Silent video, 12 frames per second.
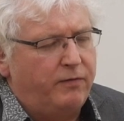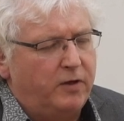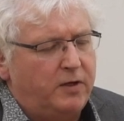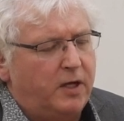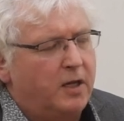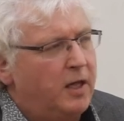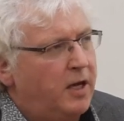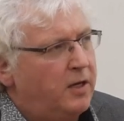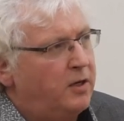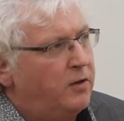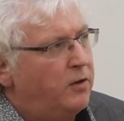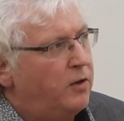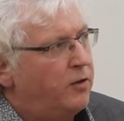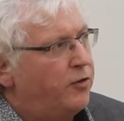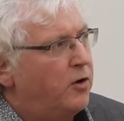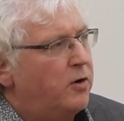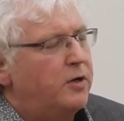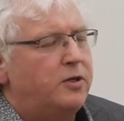the decline in the
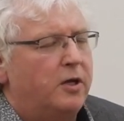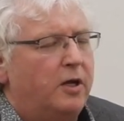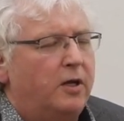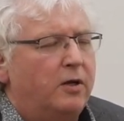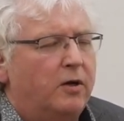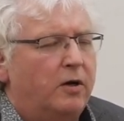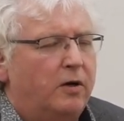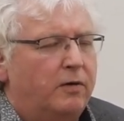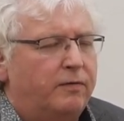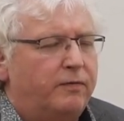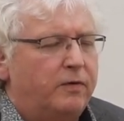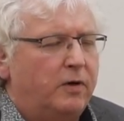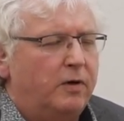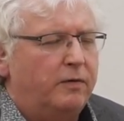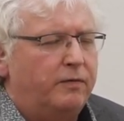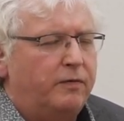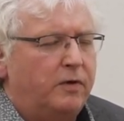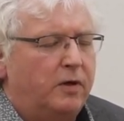authority of
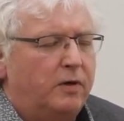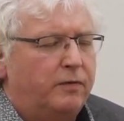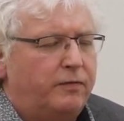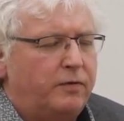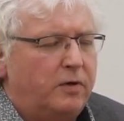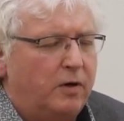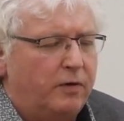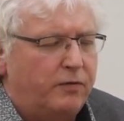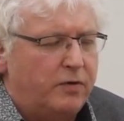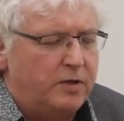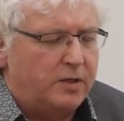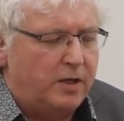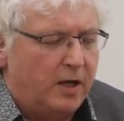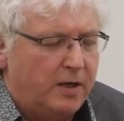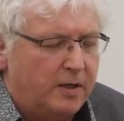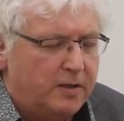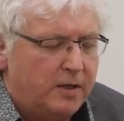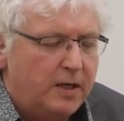of of of
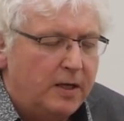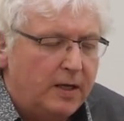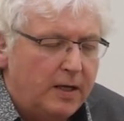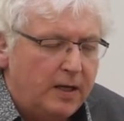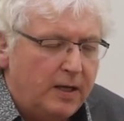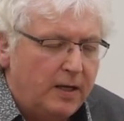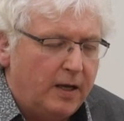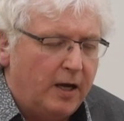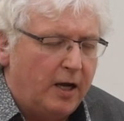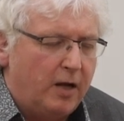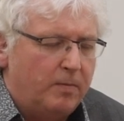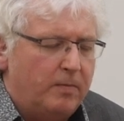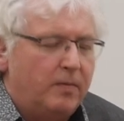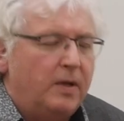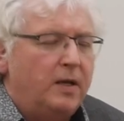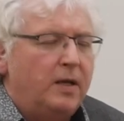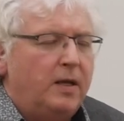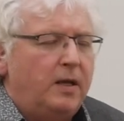Christianity um,
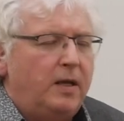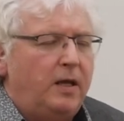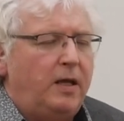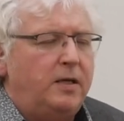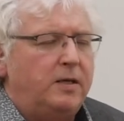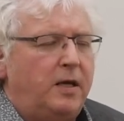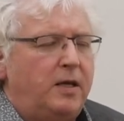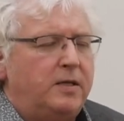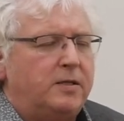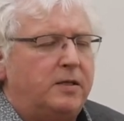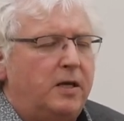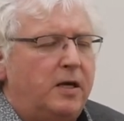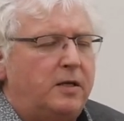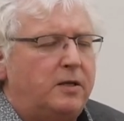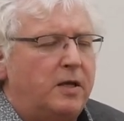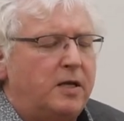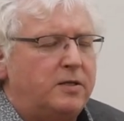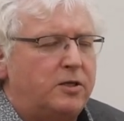is that
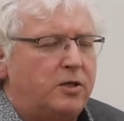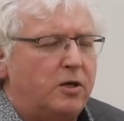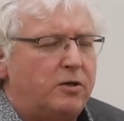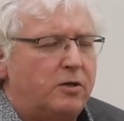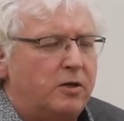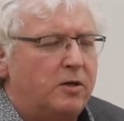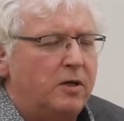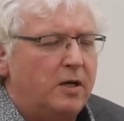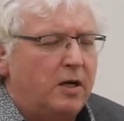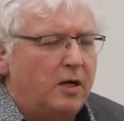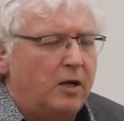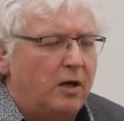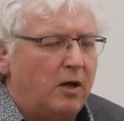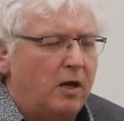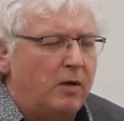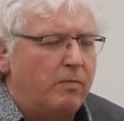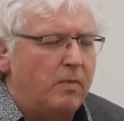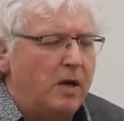there's a certain
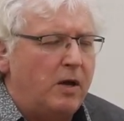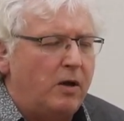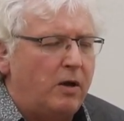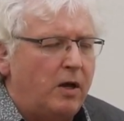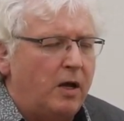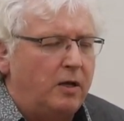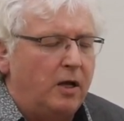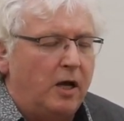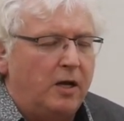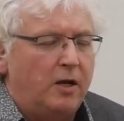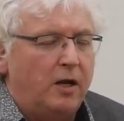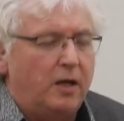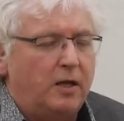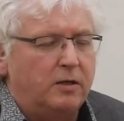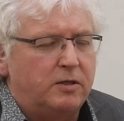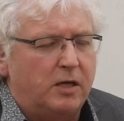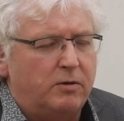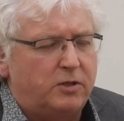amount, uh, uh,
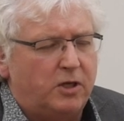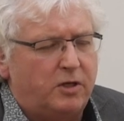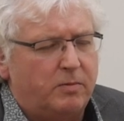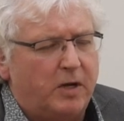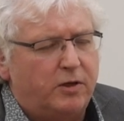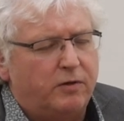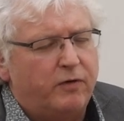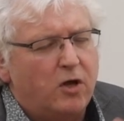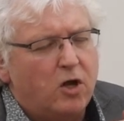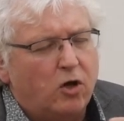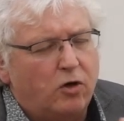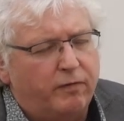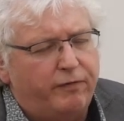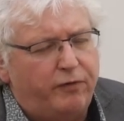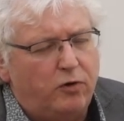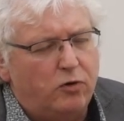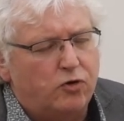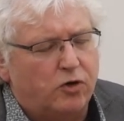some certain amount of
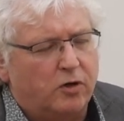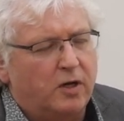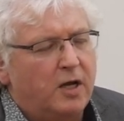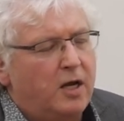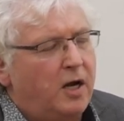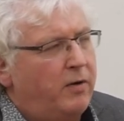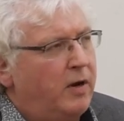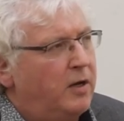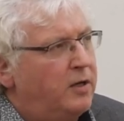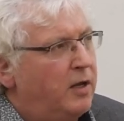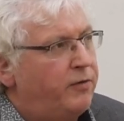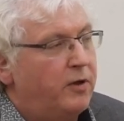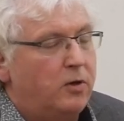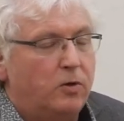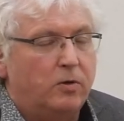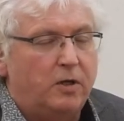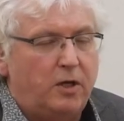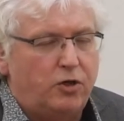confusion around
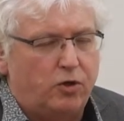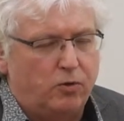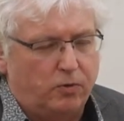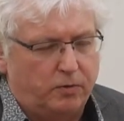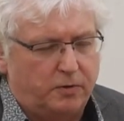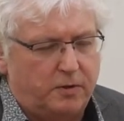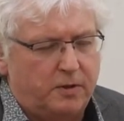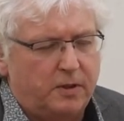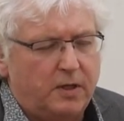ethical issues